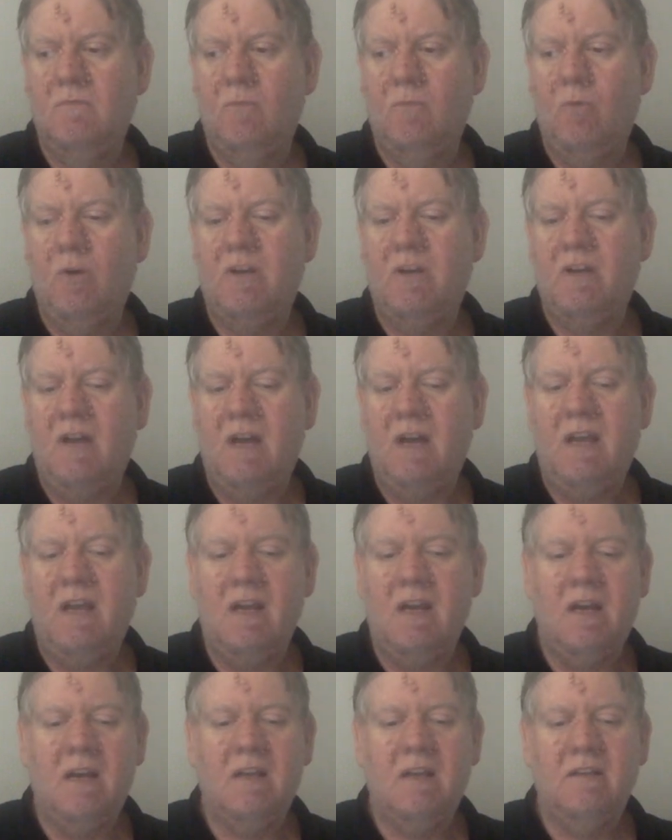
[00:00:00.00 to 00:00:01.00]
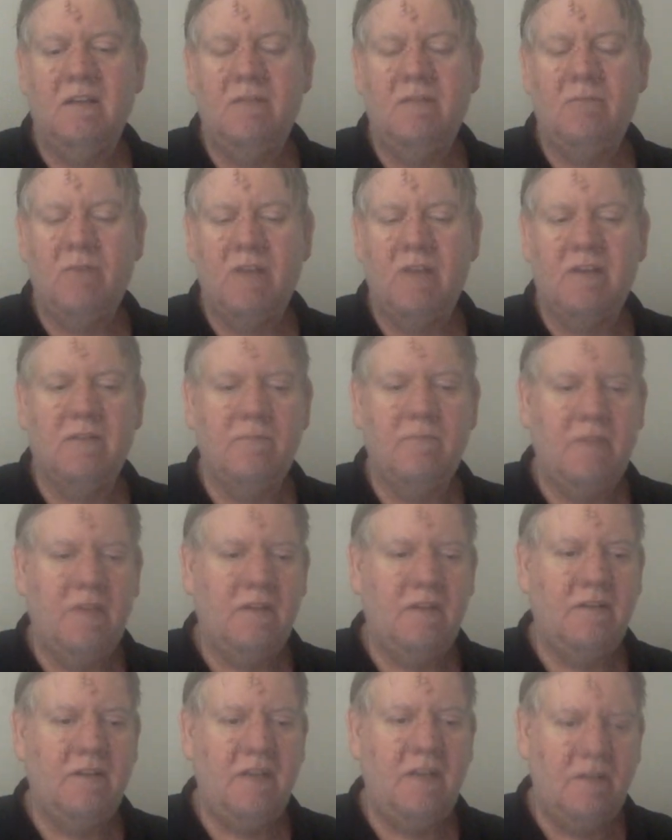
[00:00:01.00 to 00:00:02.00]
what I highly
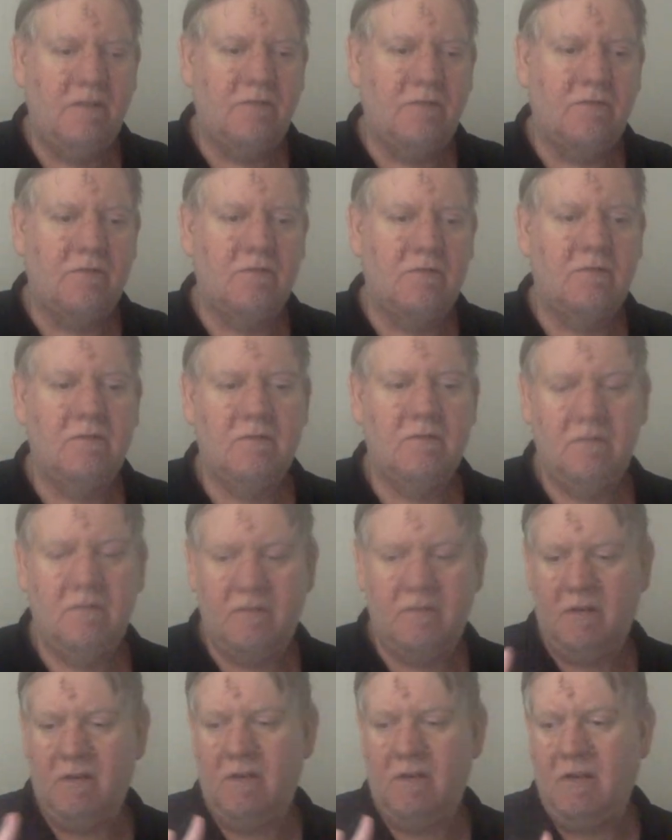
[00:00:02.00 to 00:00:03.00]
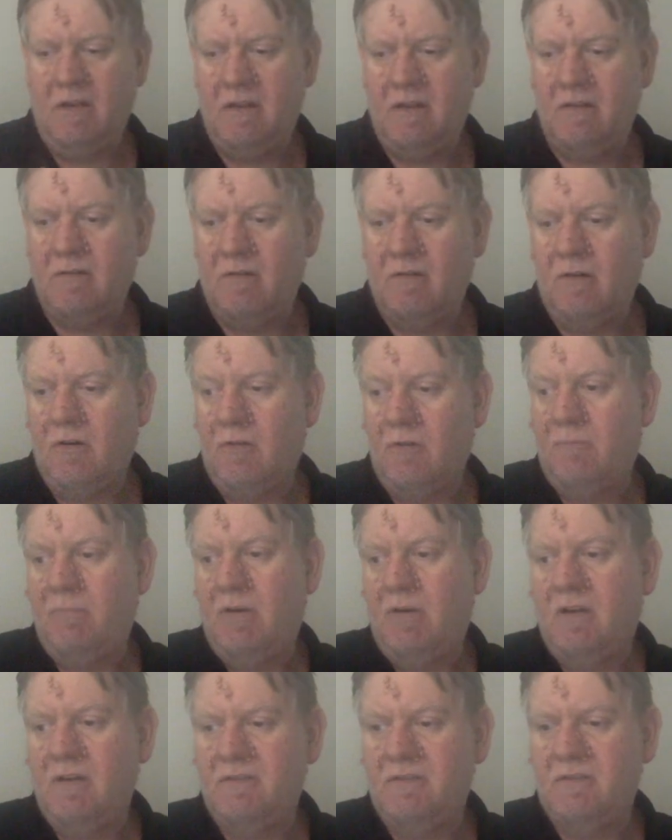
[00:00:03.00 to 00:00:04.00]
recommend here in all
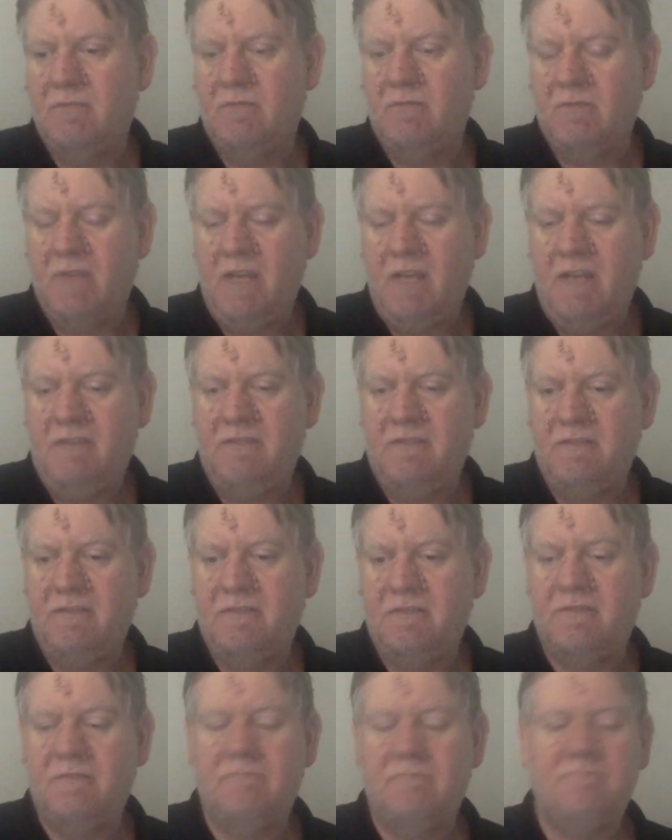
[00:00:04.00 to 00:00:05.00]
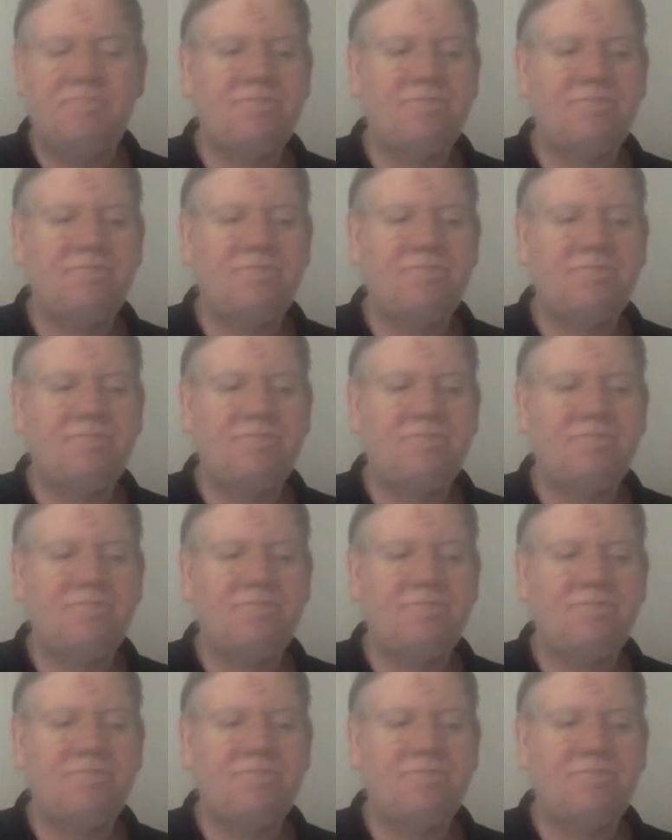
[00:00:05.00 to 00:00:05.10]
possible cases